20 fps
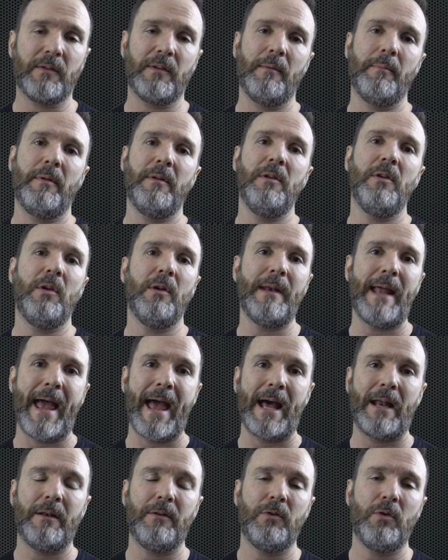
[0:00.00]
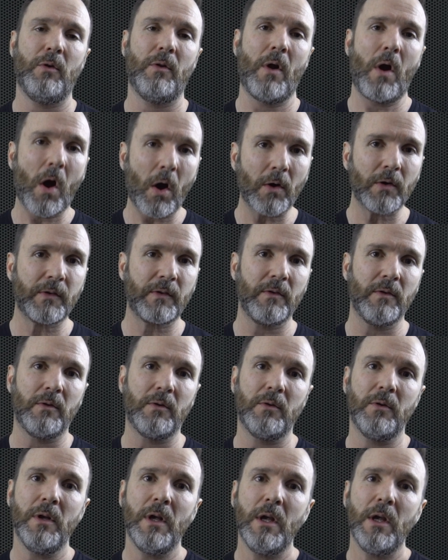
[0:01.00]
something you can add to the
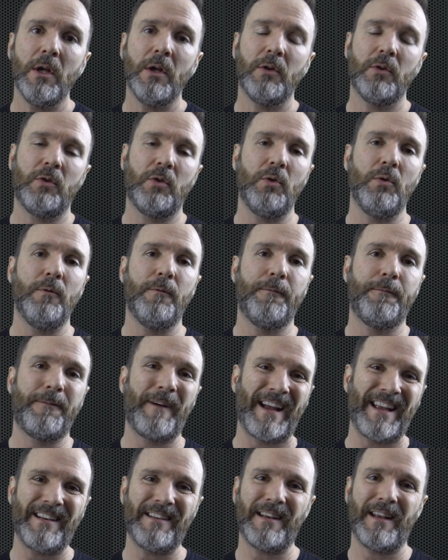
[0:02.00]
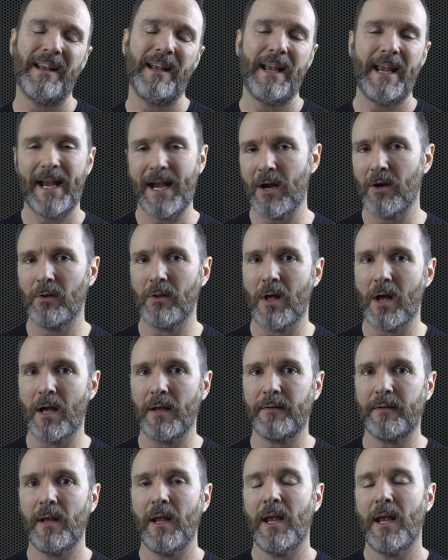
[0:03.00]
arsenal to fight hair
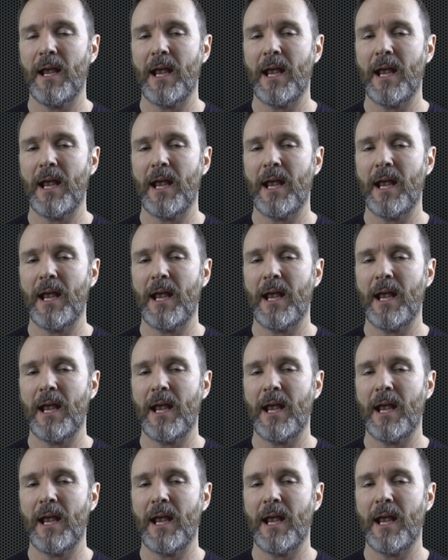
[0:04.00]
loss,